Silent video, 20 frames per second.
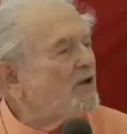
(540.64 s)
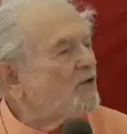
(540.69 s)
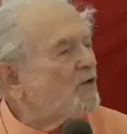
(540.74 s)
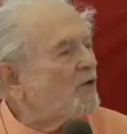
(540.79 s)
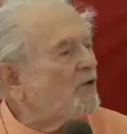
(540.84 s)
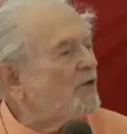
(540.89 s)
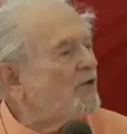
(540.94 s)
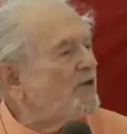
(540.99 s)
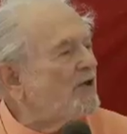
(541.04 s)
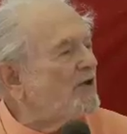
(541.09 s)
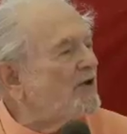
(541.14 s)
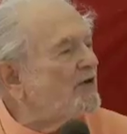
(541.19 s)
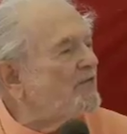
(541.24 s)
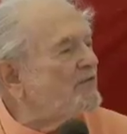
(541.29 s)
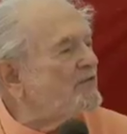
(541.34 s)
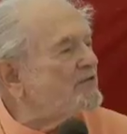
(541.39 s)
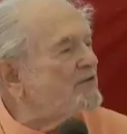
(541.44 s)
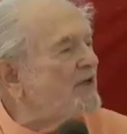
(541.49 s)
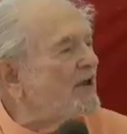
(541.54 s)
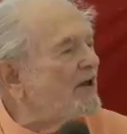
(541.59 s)
toward the end of
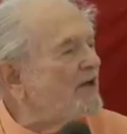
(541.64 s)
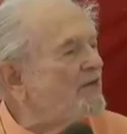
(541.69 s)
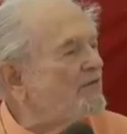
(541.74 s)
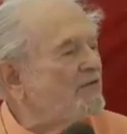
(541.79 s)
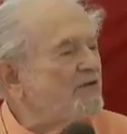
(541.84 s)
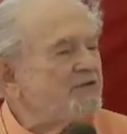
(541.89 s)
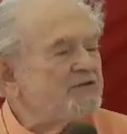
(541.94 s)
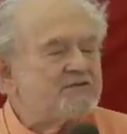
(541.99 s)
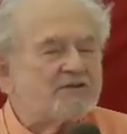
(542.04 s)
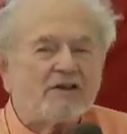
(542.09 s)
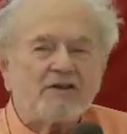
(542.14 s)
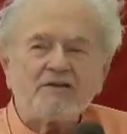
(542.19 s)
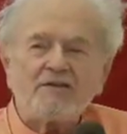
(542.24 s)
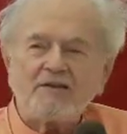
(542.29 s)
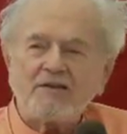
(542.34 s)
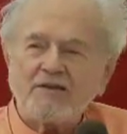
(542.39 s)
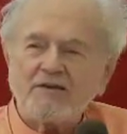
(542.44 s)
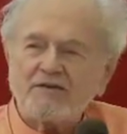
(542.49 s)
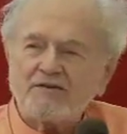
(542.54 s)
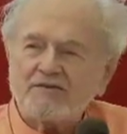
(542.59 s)
his life, he said
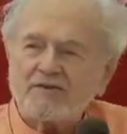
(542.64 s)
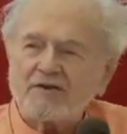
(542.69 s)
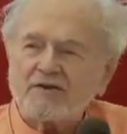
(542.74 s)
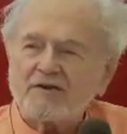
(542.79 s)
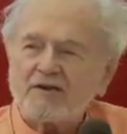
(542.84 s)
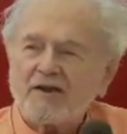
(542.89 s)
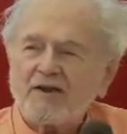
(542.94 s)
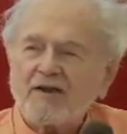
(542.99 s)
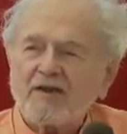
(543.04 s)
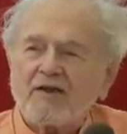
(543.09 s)
things that